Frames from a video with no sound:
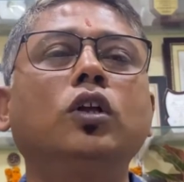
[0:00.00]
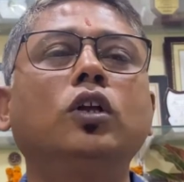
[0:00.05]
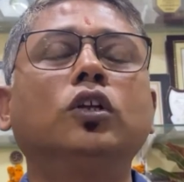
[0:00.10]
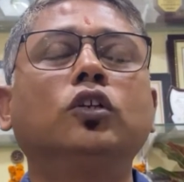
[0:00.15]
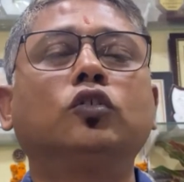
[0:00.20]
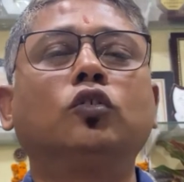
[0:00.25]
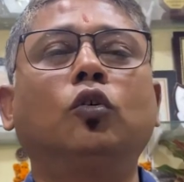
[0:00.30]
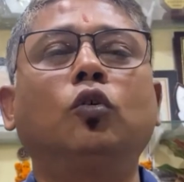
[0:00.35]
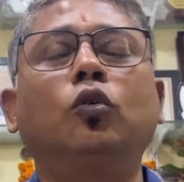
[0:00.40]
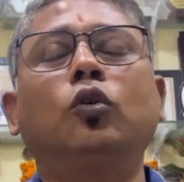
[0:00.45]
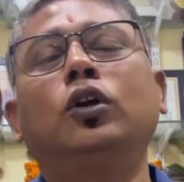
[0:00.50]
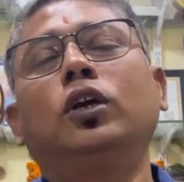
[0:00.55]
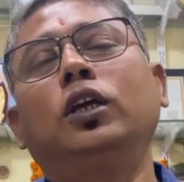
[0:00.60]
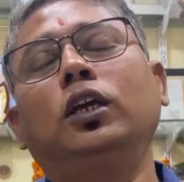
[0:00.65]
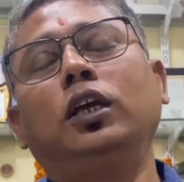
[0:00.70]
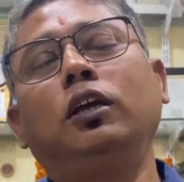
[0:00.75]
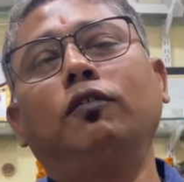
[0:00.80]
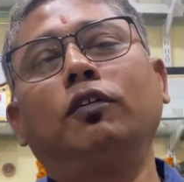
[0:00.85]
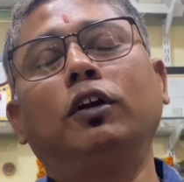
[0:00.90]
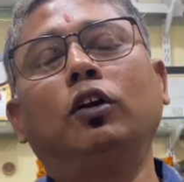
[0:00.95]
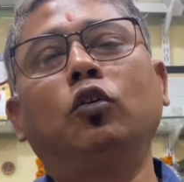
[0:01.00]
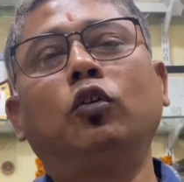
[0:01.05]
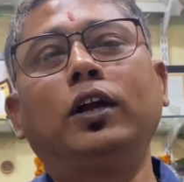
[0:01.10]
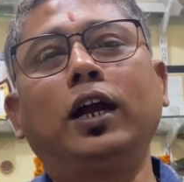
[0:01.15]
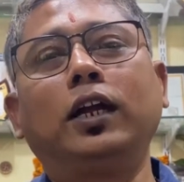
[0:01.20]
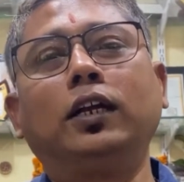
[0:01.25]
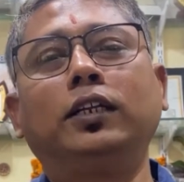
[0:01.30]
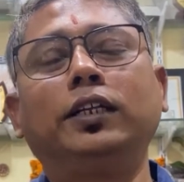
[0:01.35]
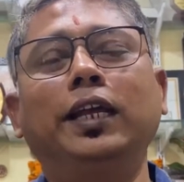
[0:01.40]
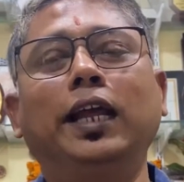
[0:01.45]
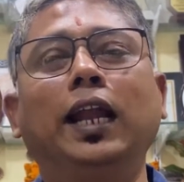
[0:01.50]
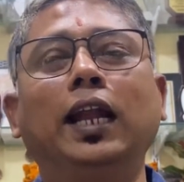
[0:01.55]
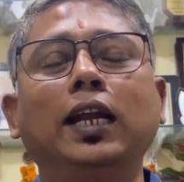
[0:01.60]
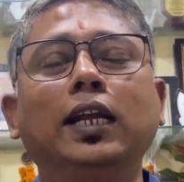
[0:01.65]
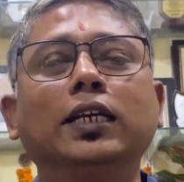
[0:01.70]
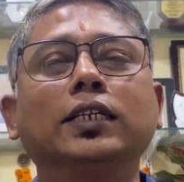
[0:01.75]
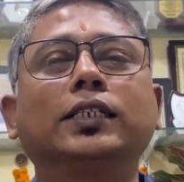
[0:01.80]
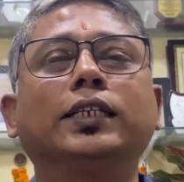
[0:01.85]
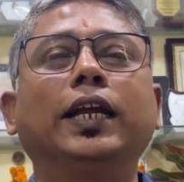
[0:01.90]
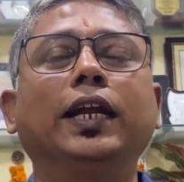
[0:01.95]
So even look at the
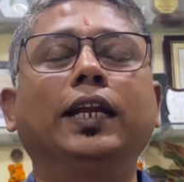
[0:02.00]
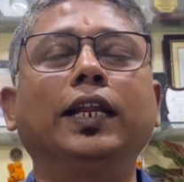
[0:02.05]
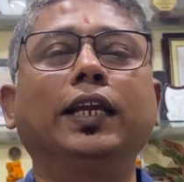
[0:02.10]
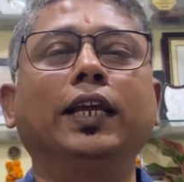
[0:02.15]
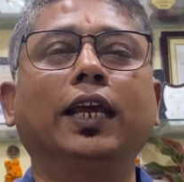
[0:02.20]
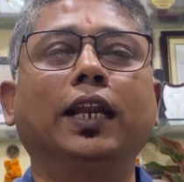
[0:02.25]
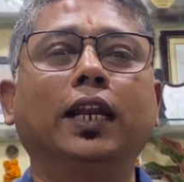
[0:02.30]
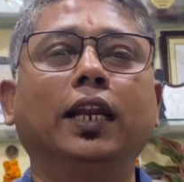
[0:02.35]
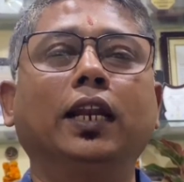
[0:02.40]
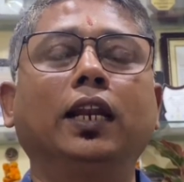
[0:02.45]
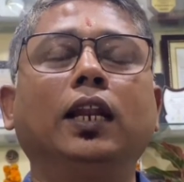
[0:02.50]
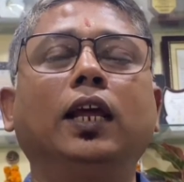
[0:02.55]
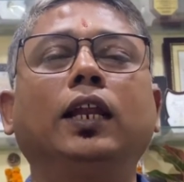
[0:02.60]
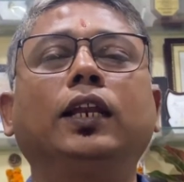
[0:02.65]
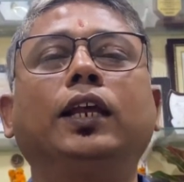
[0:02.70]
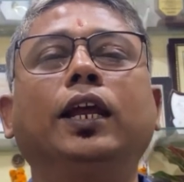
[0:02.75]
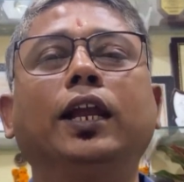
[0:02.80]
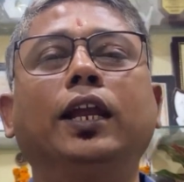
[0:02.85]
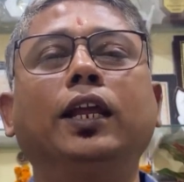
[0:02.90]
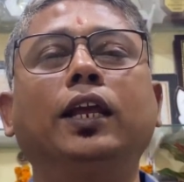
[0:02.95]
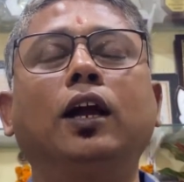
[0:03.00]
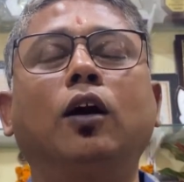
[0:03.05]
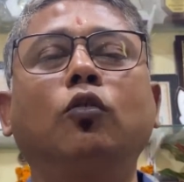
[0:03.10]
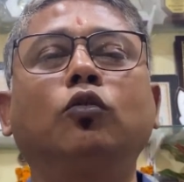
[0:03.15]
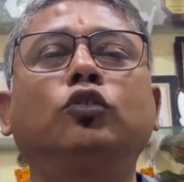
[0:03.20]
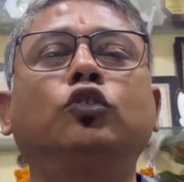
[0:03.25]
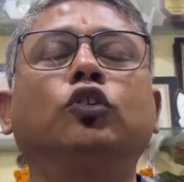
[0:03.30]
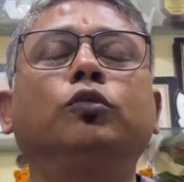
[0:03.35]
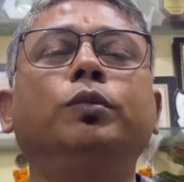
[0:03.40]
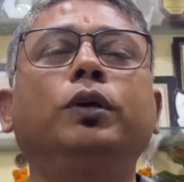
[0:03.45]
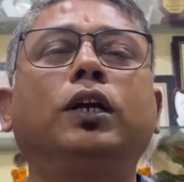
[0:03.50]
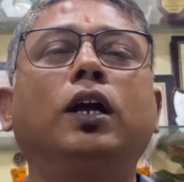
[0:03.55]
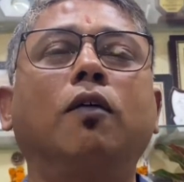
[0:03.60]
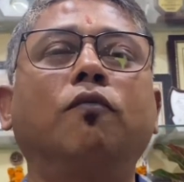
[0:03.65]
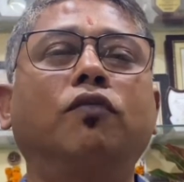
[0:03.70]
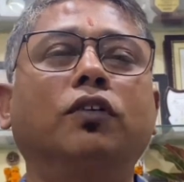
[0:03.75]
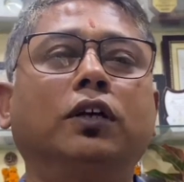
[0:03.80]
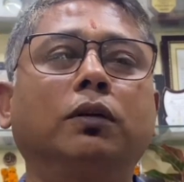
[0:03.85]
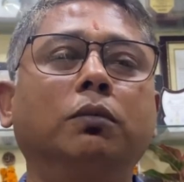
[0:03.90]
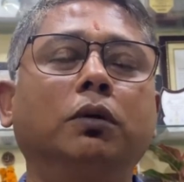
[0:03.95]
elders getting in and getting out should be
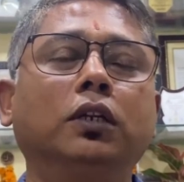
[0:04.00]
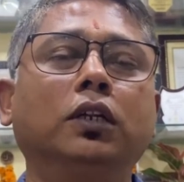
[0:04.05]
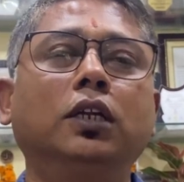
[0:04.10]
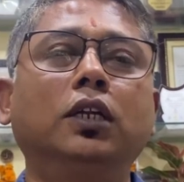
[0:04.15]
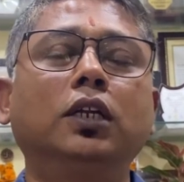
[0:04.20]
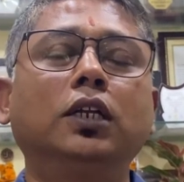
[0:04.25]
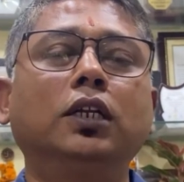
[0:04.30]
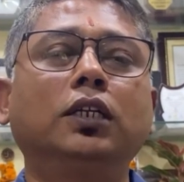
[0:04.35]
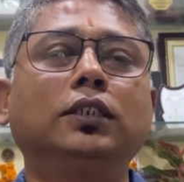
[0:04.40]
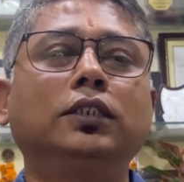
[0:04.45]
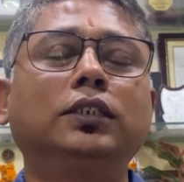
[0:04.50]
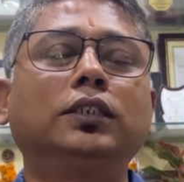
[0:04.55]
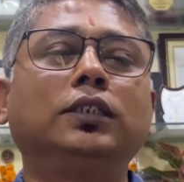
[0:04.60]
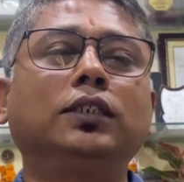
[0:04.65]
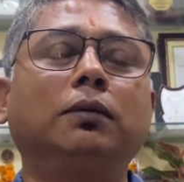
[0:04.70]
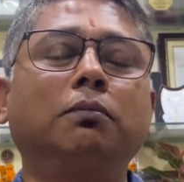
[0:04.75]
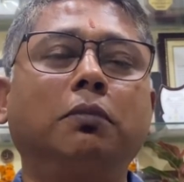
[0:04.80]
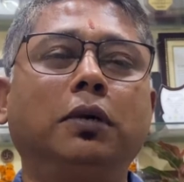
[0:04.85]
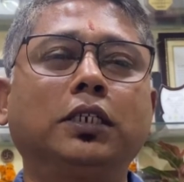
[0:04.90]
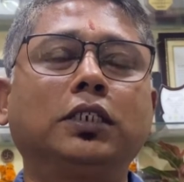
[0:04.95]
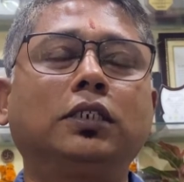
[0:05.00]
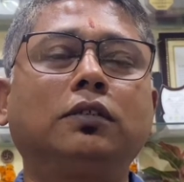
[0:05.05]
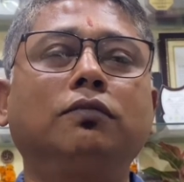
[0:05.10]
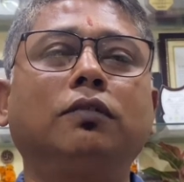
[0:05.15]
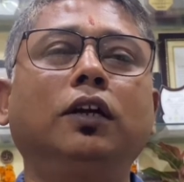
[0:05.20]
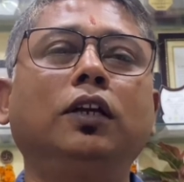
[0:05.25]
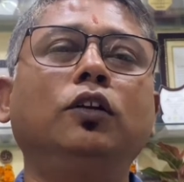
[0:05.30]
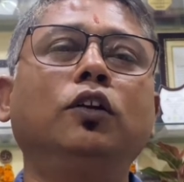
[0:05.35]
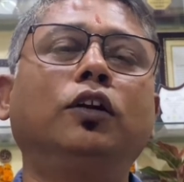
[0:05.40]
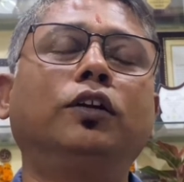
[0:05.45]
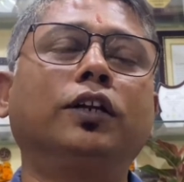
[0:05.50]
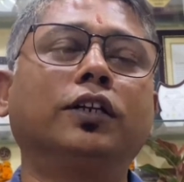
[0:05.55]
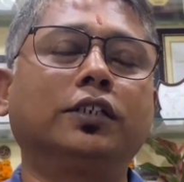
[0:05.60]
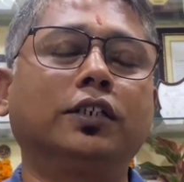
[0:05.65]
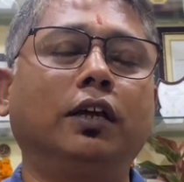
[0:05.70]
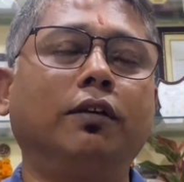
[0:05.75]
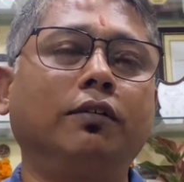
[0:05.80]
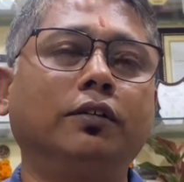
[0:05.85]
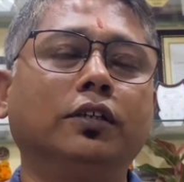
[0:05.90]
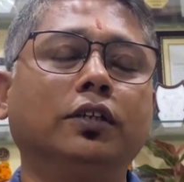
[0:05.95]
comfortable. This is a must while you're test
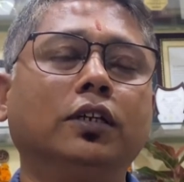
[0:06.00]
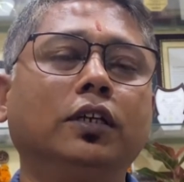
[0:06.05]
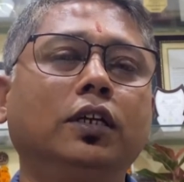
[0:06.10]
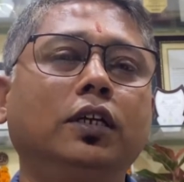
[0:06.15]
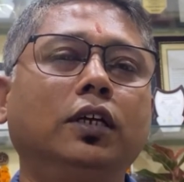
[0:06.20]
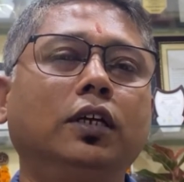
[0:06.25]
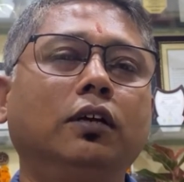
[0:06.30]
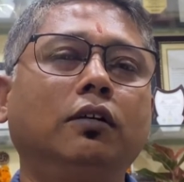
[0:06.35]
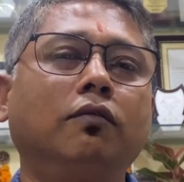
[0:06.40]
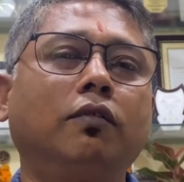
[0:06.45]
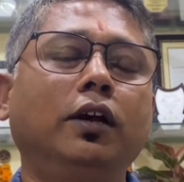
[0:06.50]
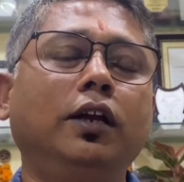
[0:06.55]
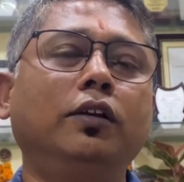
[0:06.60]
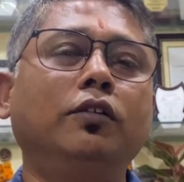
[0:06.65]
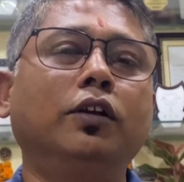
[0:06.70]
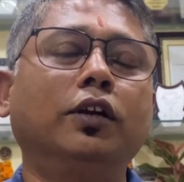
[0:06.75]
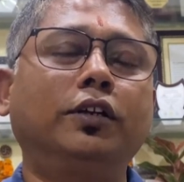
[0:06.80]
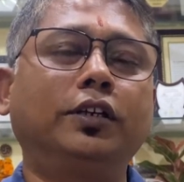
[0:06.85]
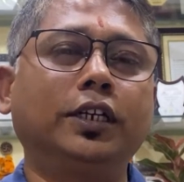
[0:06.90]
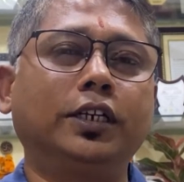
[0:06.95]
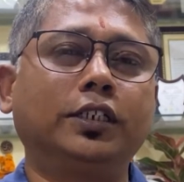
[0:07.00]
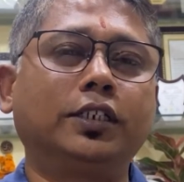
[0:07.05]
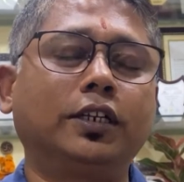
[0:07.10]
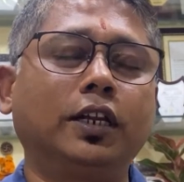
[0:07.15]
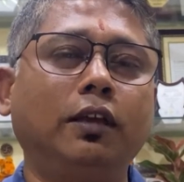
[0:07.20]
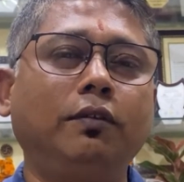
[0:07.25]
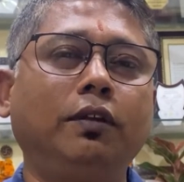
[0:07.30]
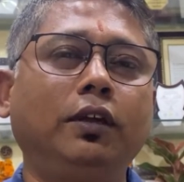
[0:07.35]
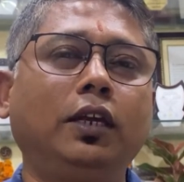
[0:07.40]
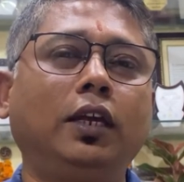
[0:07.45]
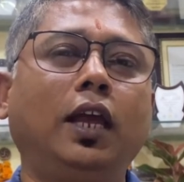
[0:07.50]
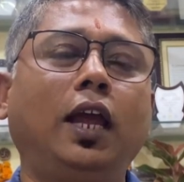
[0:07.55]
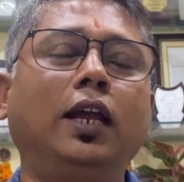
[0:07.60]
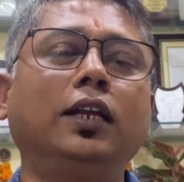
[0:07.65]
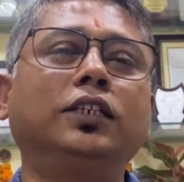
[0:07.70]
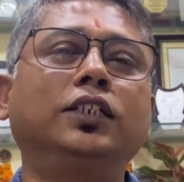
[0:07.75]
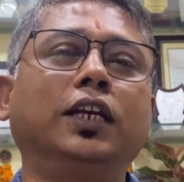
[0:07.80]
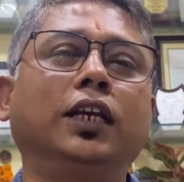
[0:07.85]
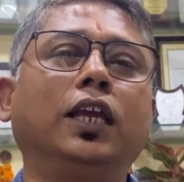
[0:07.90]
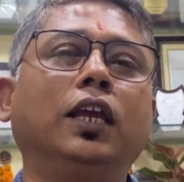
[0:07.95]
driving
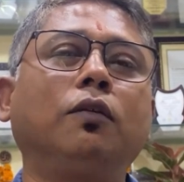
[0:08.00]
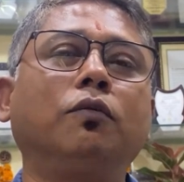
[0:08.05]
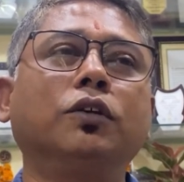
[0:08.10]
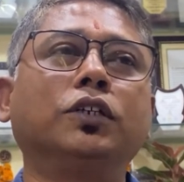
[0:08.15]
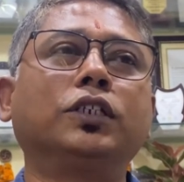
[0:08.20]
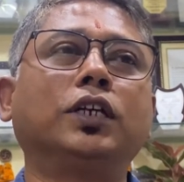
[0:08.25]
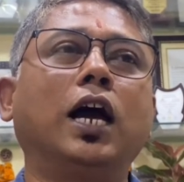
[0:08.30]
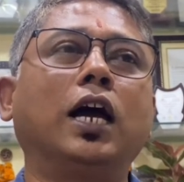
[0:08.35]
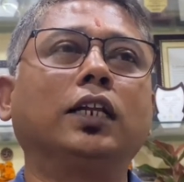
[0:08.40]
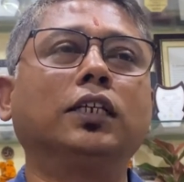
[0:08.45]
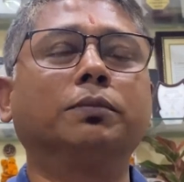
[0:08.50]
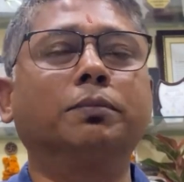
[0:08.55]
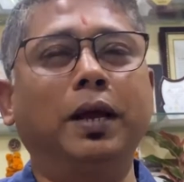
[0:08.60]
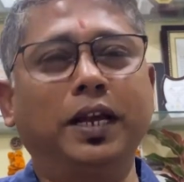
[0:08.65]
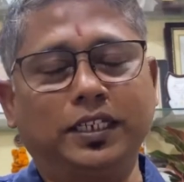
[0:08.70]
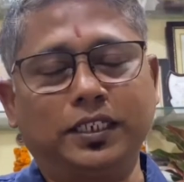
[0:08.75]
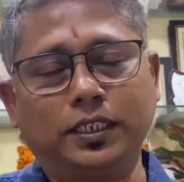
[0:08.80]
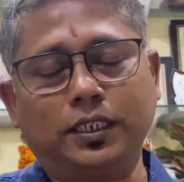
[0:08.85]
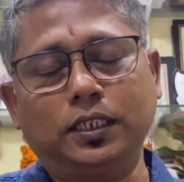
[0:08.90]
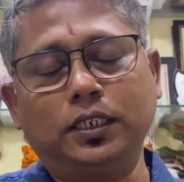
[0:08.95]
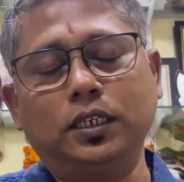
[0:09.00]
and checking which car is best.